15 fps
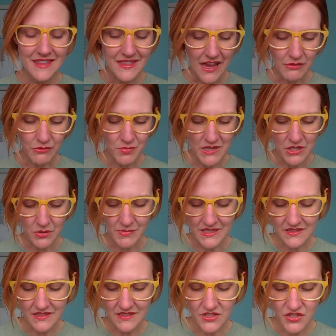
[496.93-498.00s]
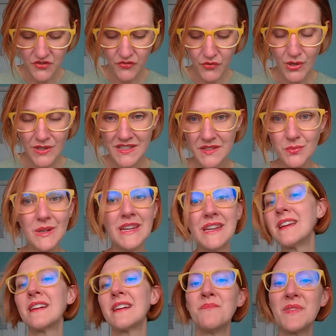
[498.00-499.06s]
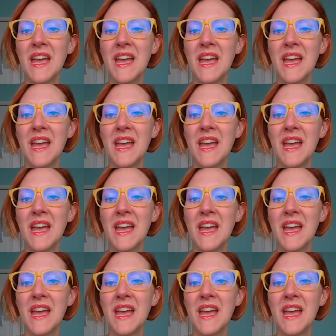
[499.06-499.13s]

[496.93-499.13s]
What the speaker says: That will be your message for this week.